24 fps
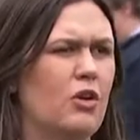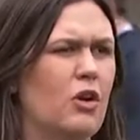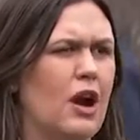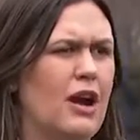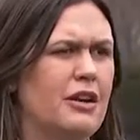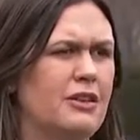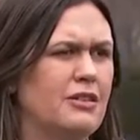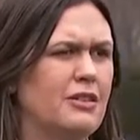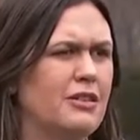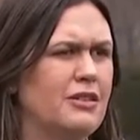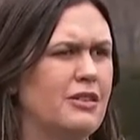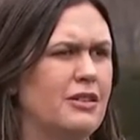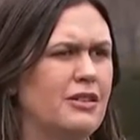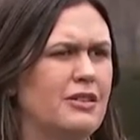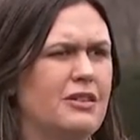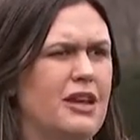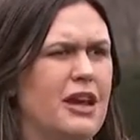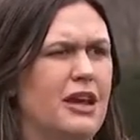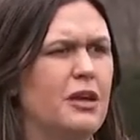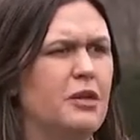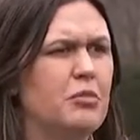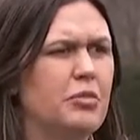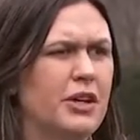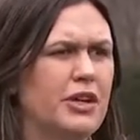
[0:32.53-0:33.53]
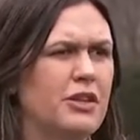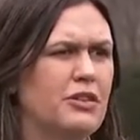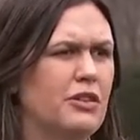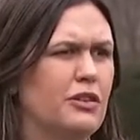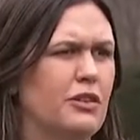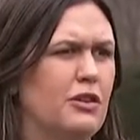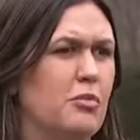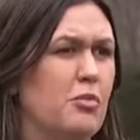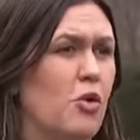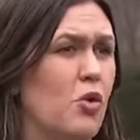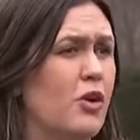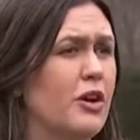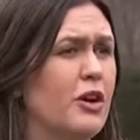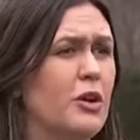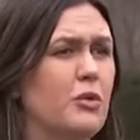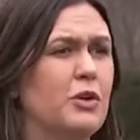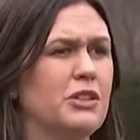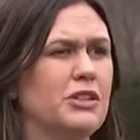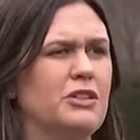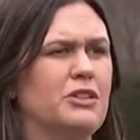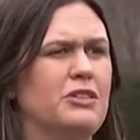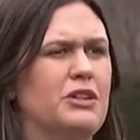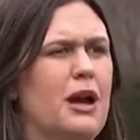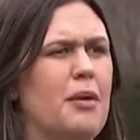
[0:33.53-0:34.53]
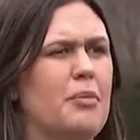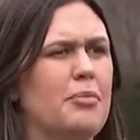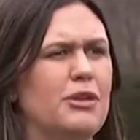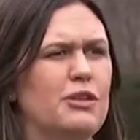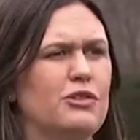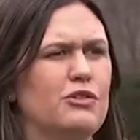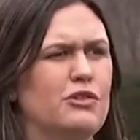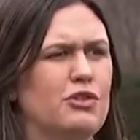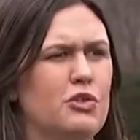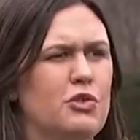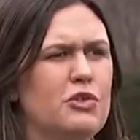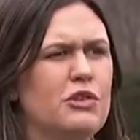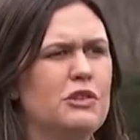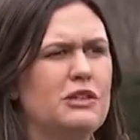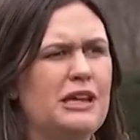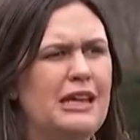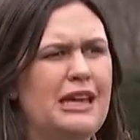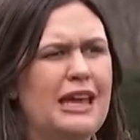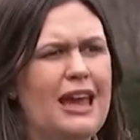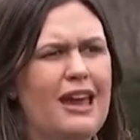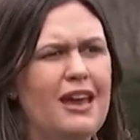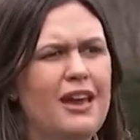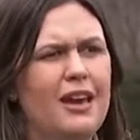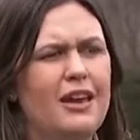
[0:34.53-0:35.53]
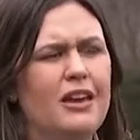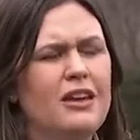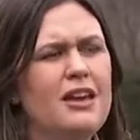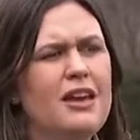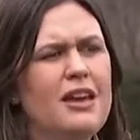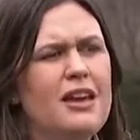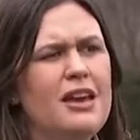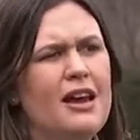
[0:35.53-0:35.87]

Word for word: crisis that's taking place at the border. He wants to stop it as soon as he can,